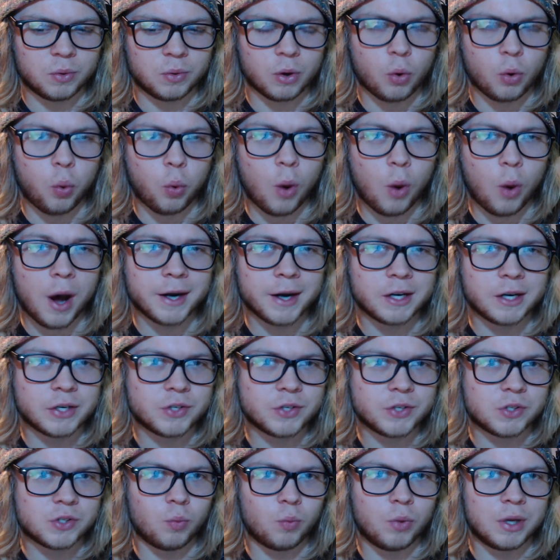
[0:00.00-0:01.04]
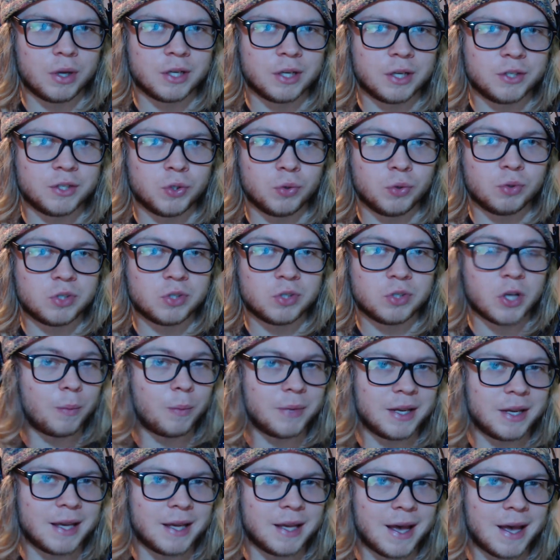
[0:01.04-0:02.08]
require someone to tell
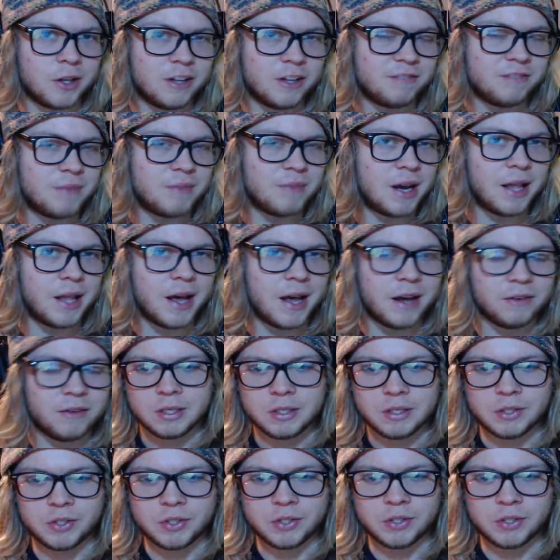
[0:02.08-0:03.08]
me how to live my life,